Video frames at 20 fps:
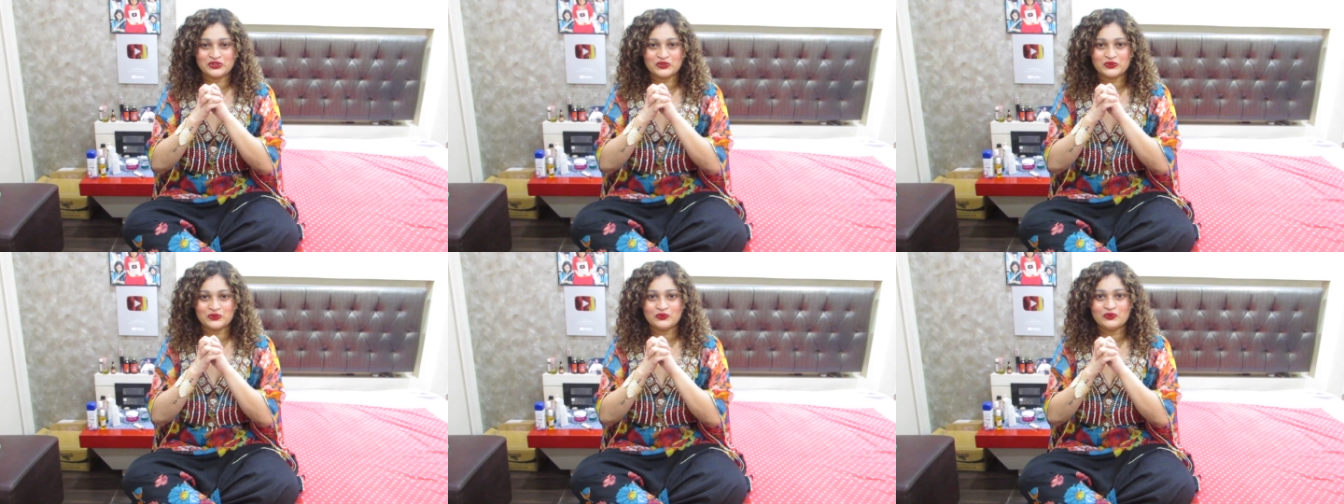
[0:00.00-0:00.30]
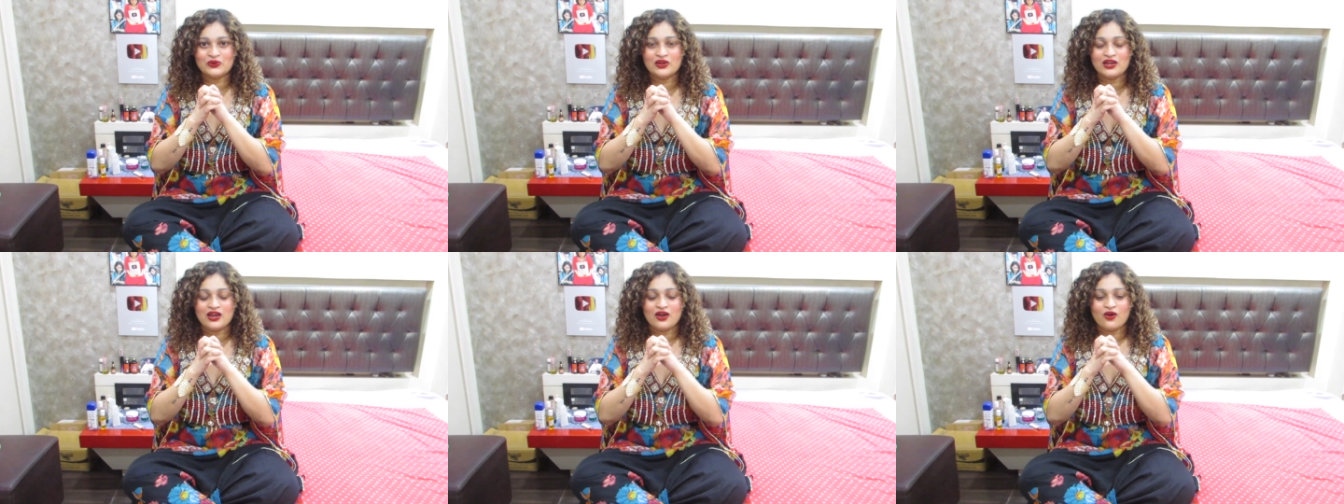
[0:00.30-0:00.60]
you
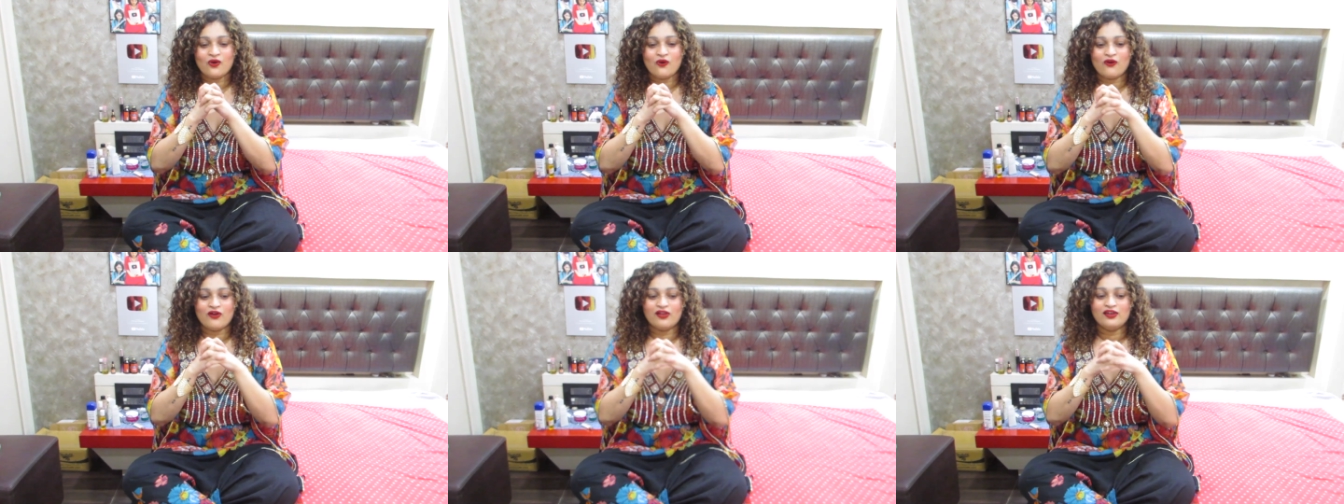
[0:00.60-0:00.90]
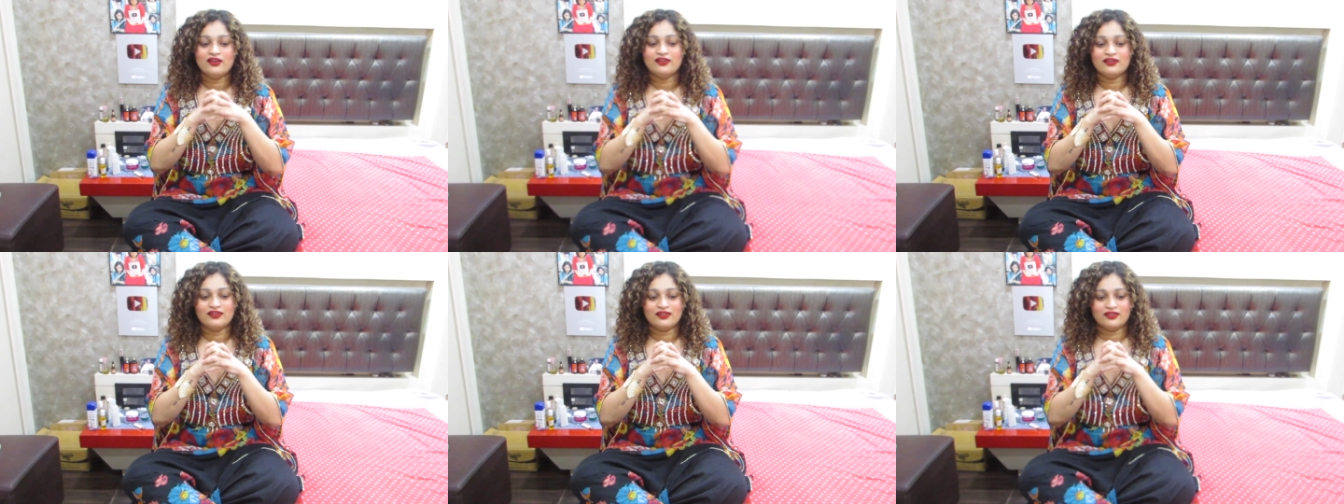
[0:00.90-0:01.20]
all
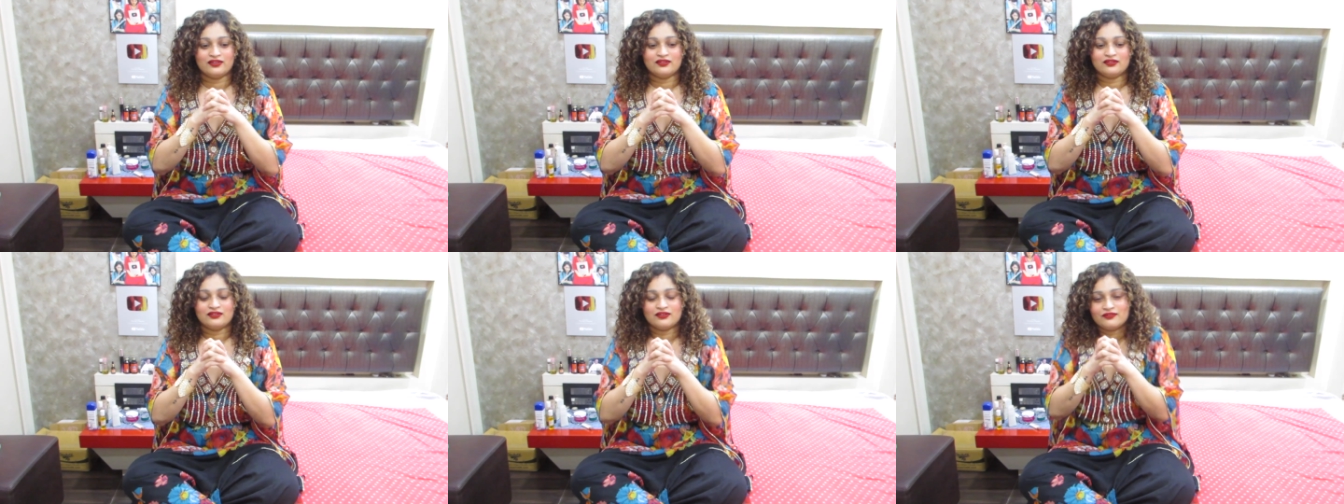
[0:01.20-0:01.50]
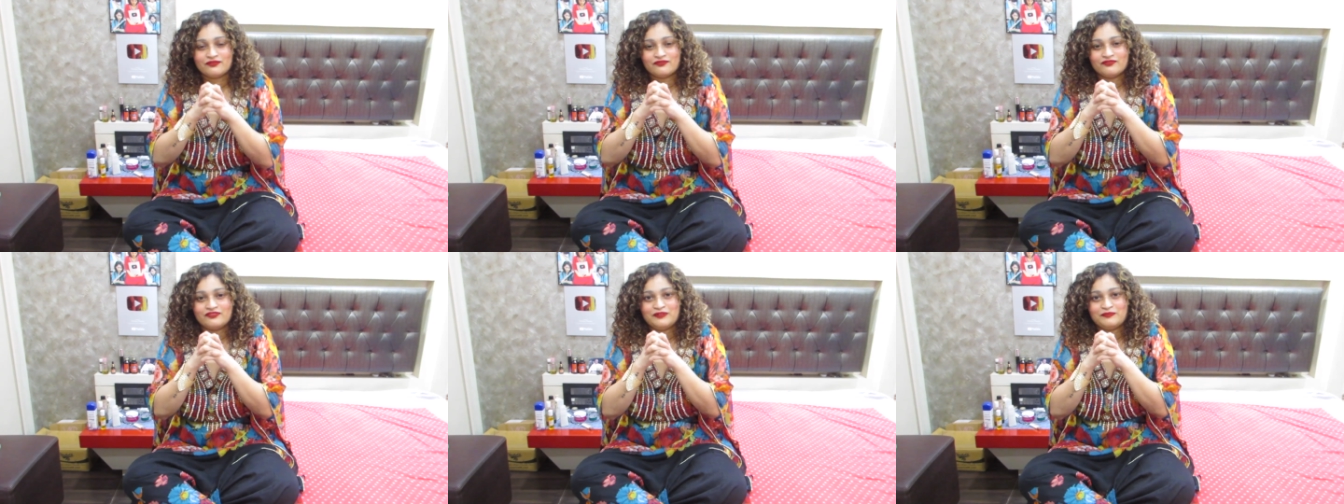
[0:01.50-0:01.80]
like
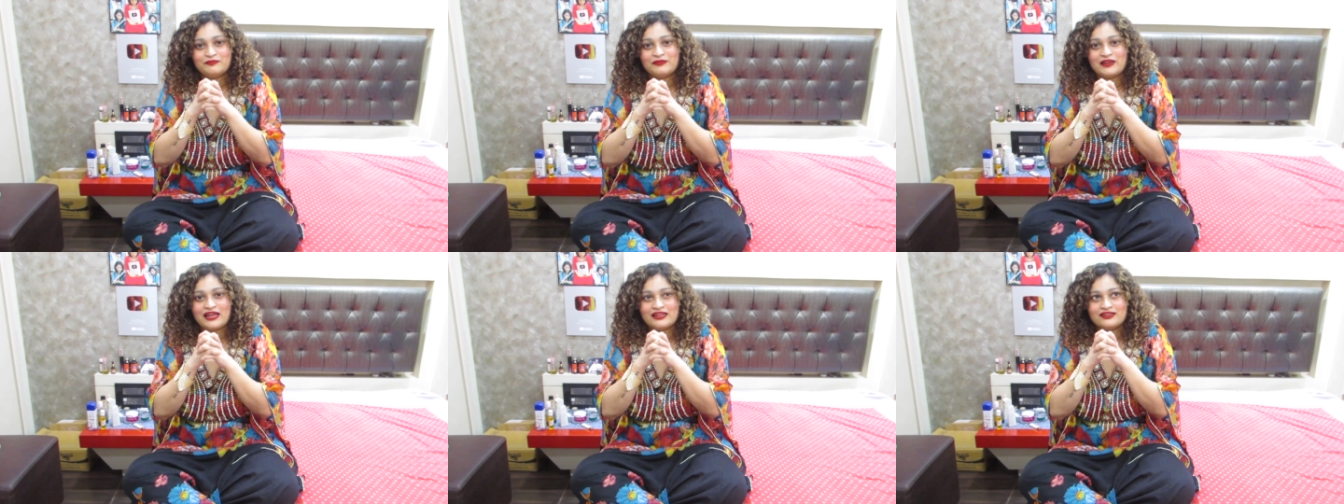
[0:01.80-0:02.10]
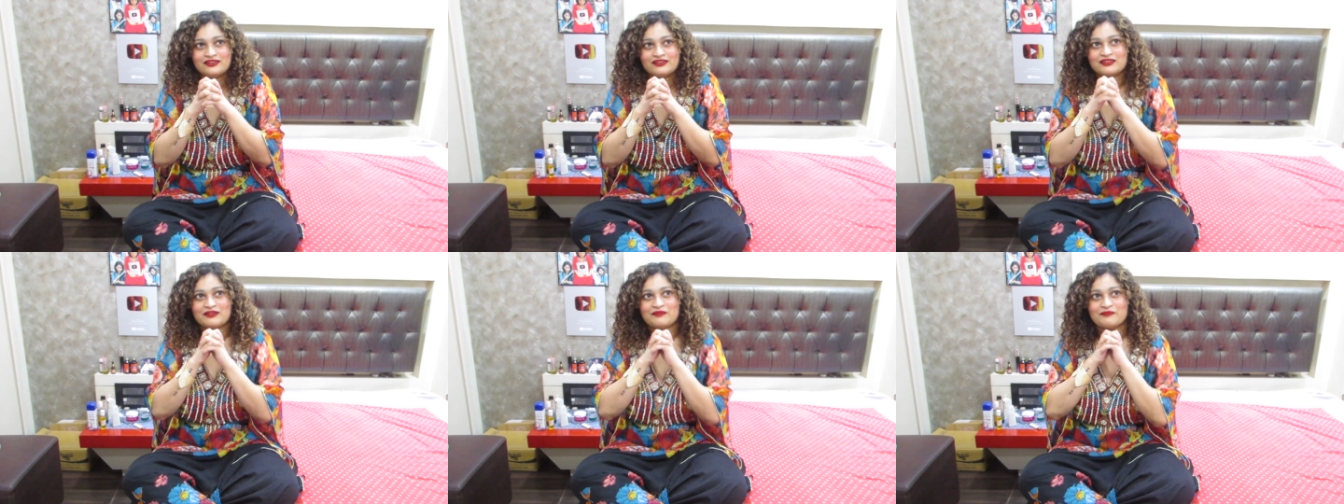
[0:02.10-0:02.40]
we
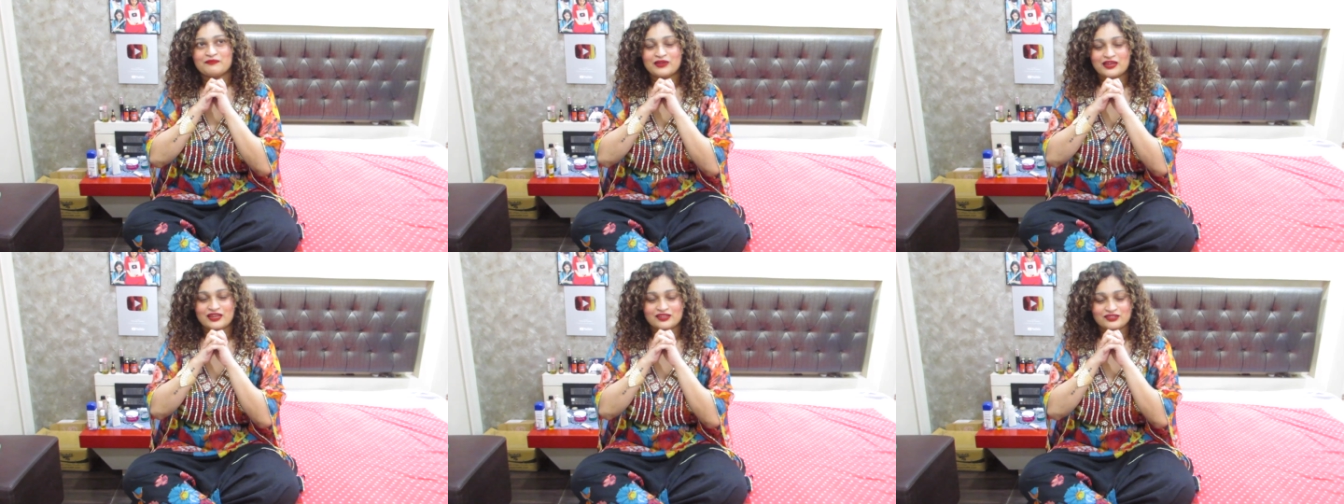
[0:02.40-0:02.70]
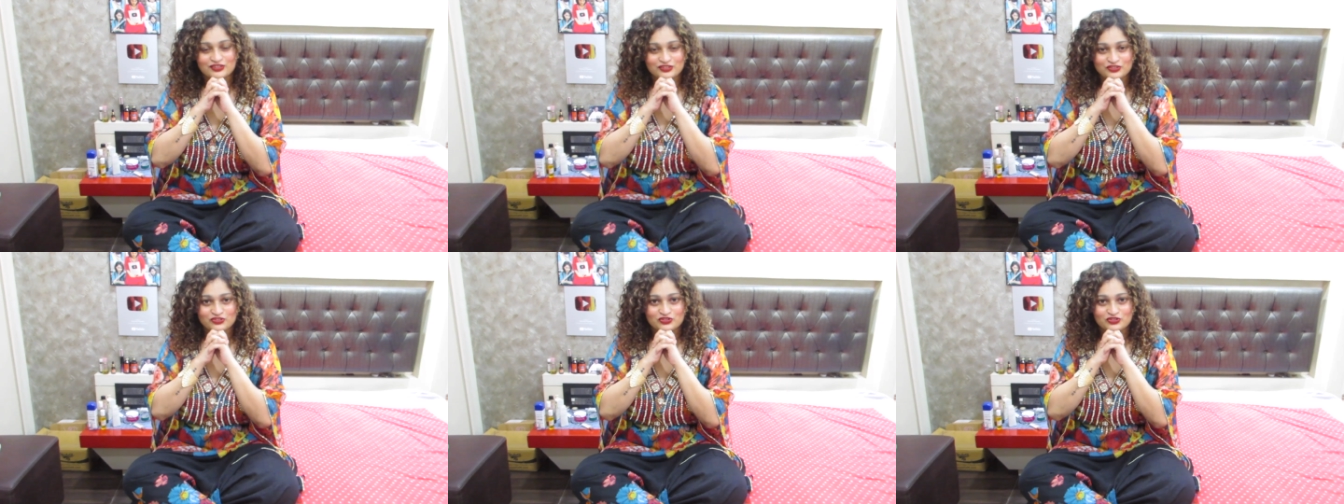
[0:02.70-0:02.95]
planned this amazing